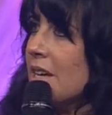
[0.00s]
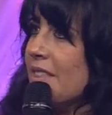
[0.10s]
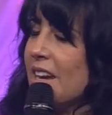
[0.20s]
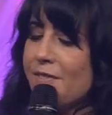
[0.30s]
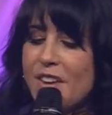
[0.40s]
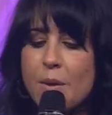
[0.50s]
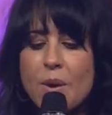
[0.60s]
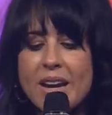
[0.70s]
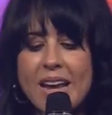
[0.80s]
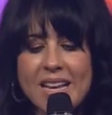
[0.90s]
that if he
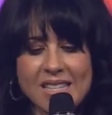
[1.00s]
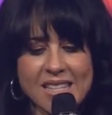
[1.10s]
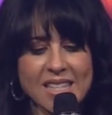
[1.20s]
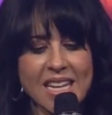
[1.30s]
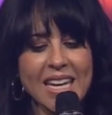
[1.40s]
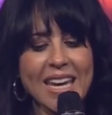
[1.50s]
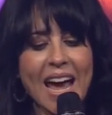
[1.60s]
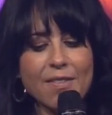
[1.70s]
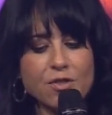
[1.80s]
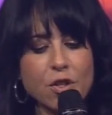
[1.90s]
would seek
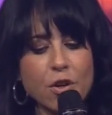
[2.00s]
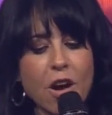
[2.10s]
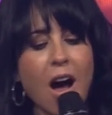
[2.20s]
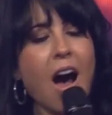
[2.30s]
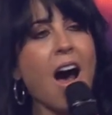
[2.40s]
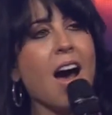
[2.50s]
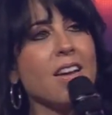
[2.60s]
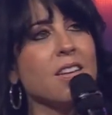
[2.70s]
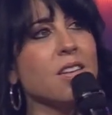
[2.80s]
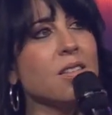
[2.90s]
after God